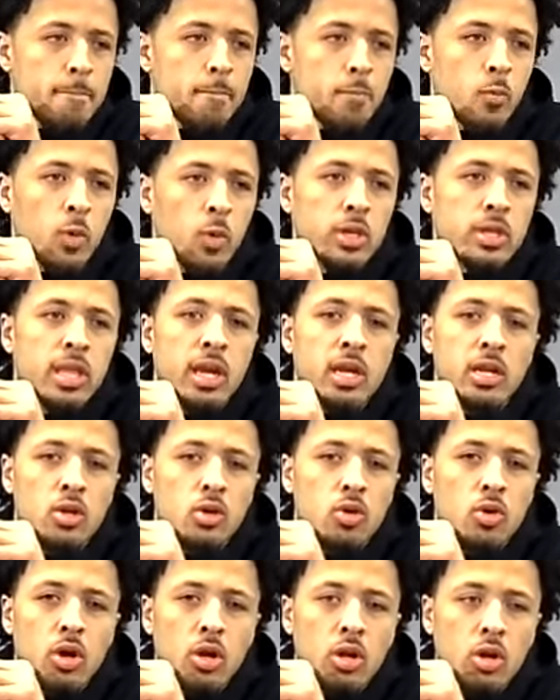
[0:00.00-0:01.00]
what they
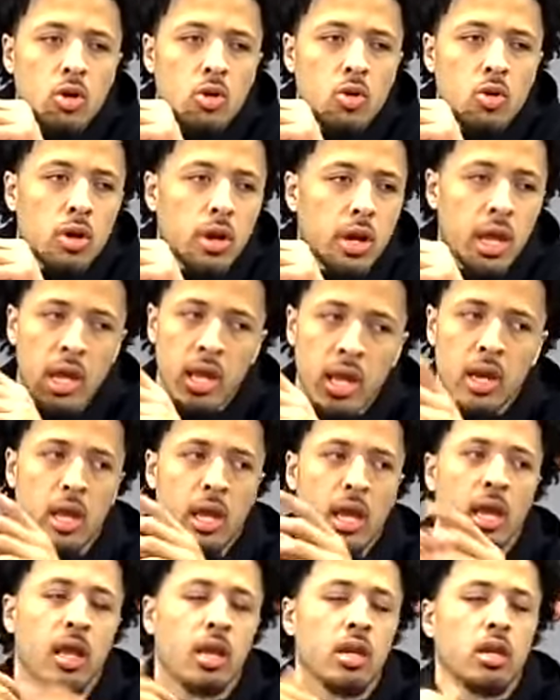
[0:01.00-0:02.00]
do on the court
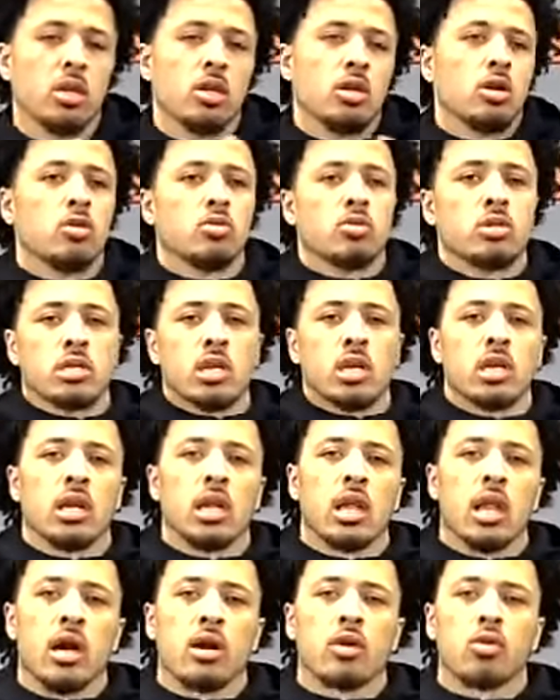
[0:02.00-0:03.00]
and you know, just in the
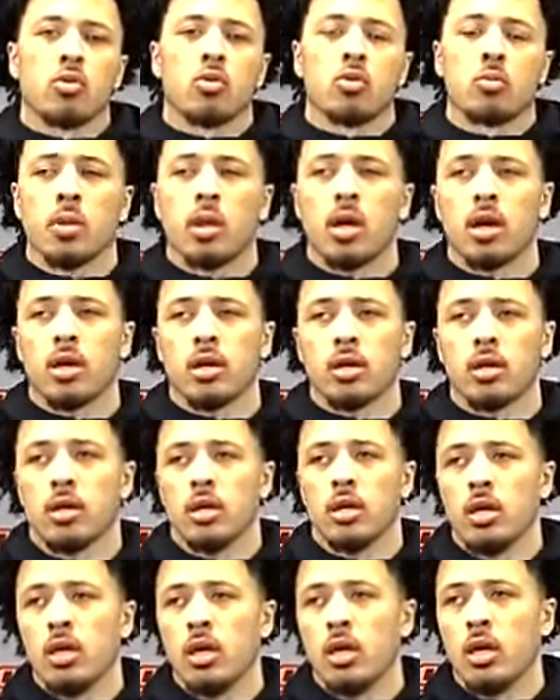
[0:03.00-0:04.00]
locker room.
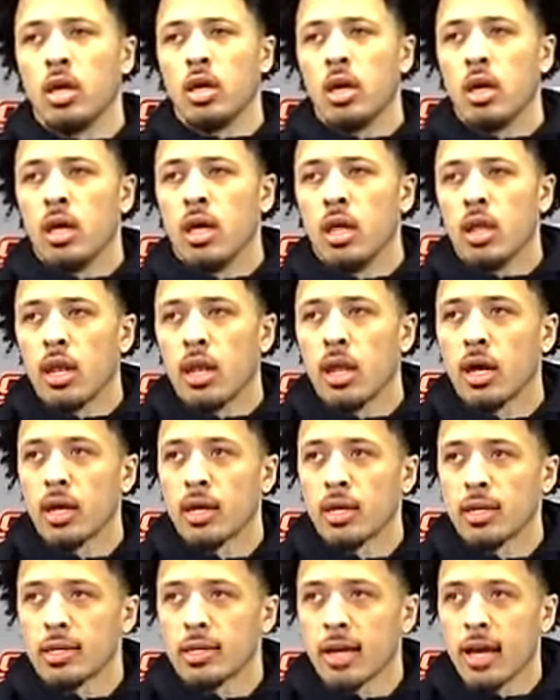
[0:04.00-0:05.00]

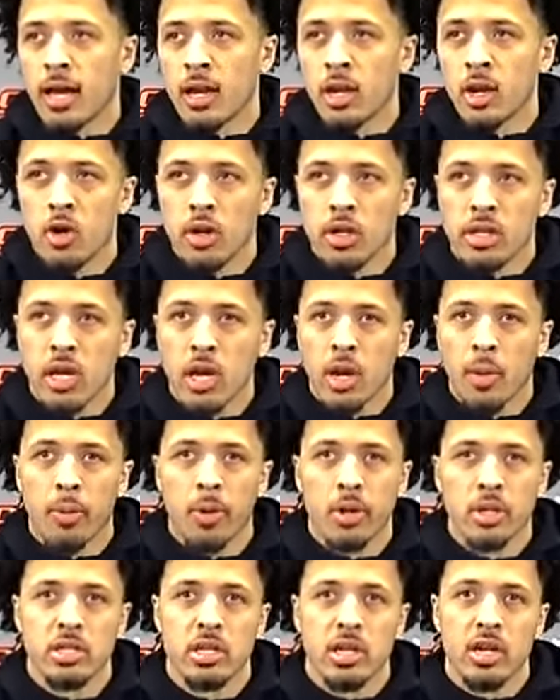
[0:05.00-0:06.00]
Like I know that they're
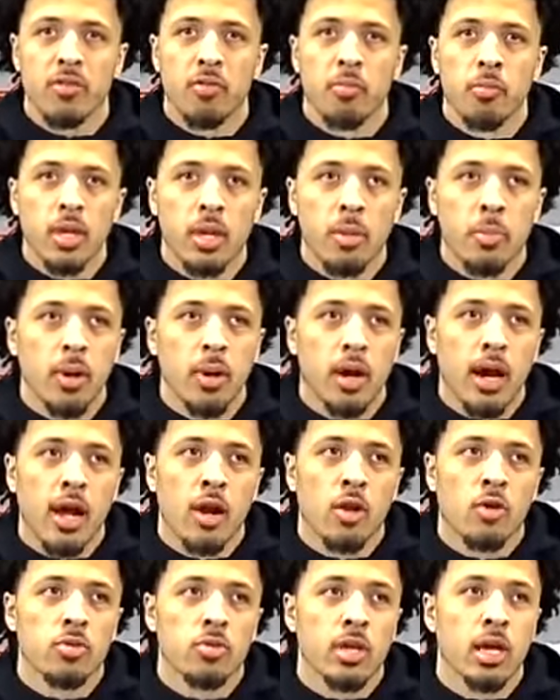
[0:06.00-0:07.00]
appreciative of me, but I
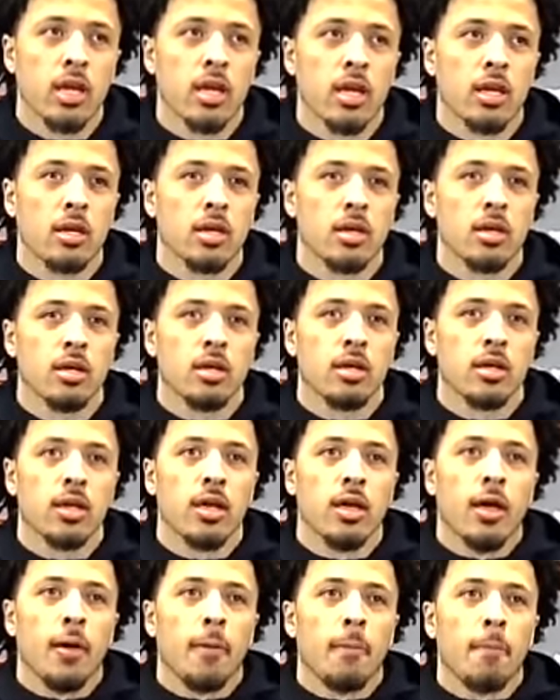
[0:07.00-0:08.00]
don't think
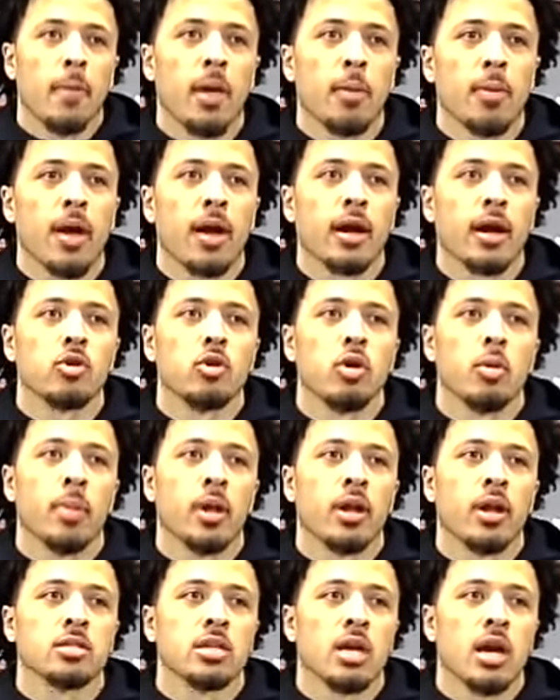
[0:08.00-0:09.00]
maybe I could do a
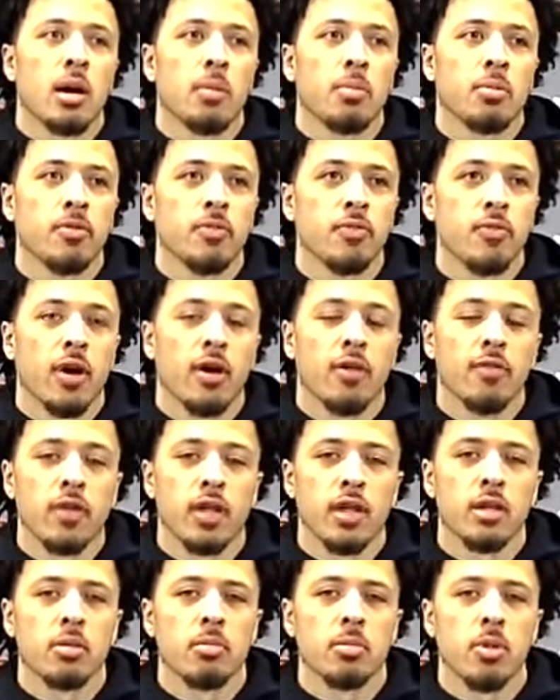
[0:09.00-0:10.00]
better job of
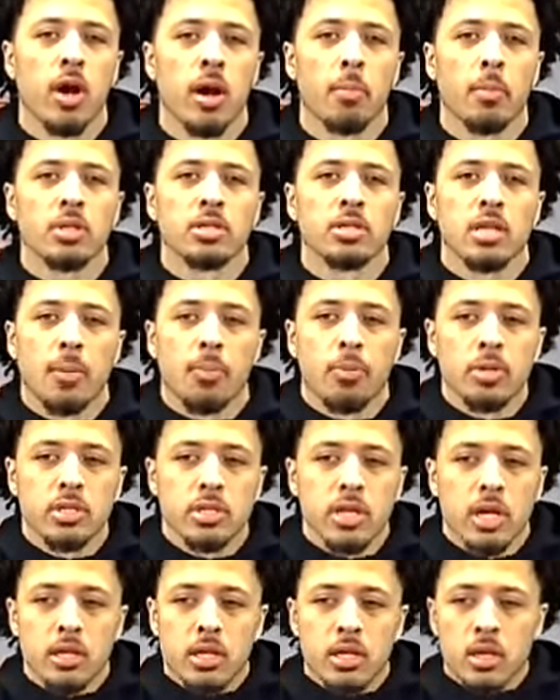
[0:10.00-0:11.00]
letting them know how much I
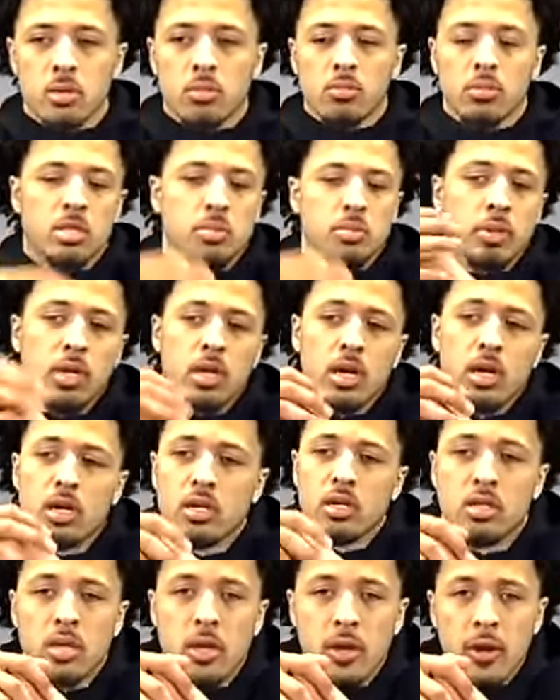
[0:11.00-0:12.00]
appreciate them, just
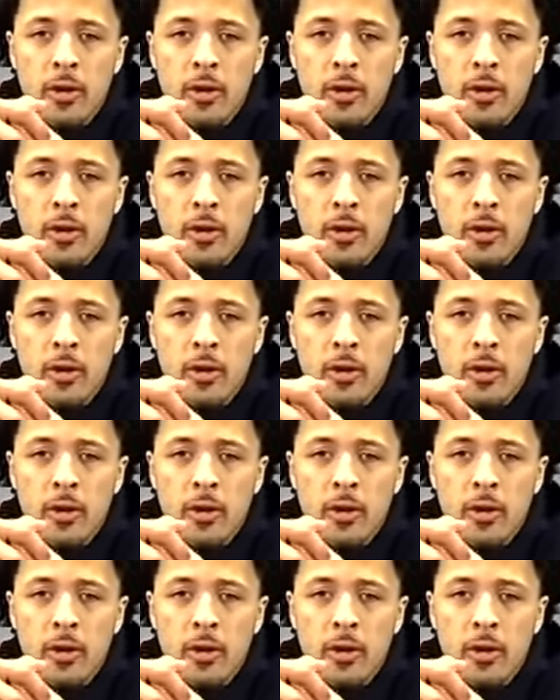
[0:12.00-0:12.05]
because,